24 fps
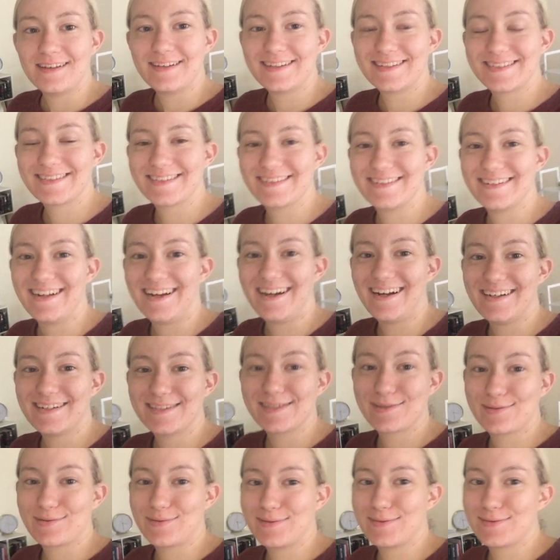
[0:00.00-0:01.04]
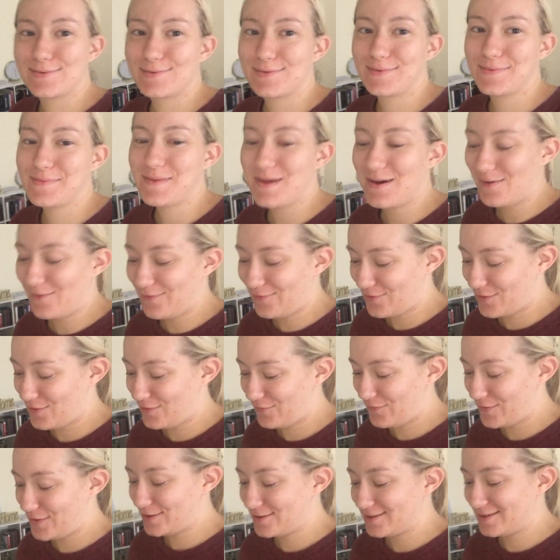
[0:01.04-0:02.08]
Listen, I just went through the mail for the
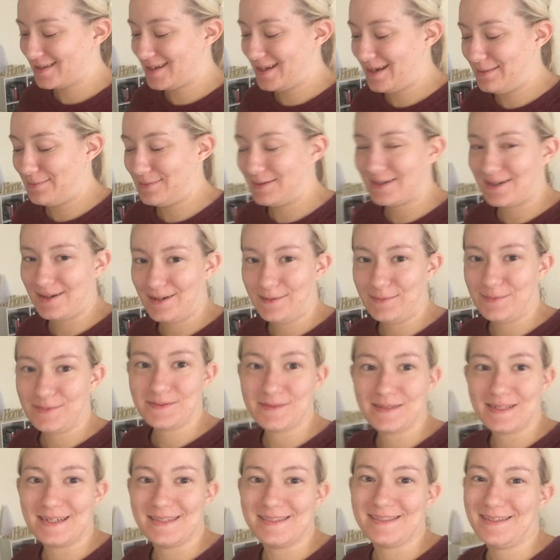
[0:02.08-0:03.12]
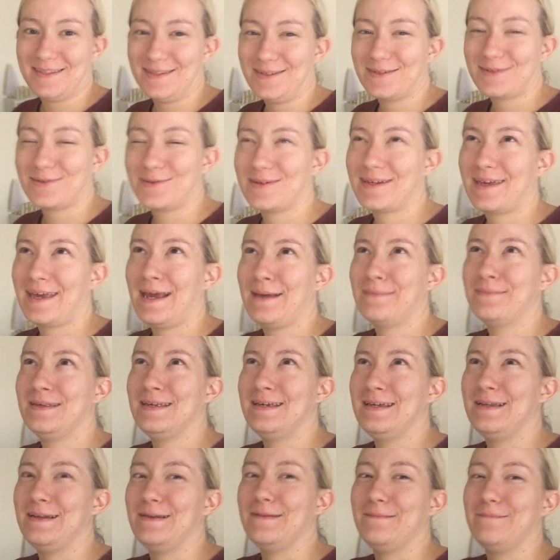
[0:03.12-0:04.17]
first time in a couple days and look what came
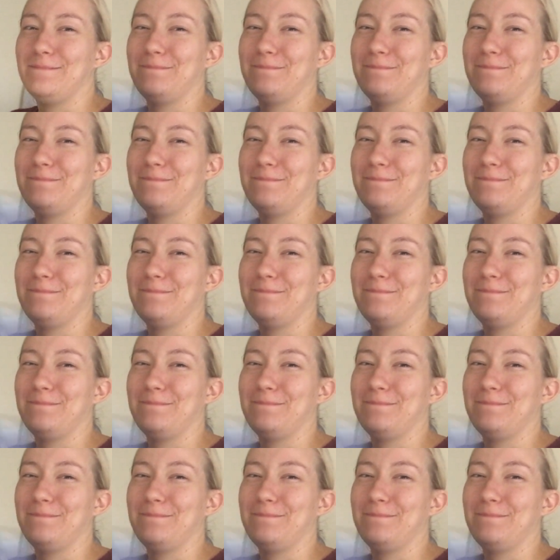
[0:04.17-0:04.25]
in.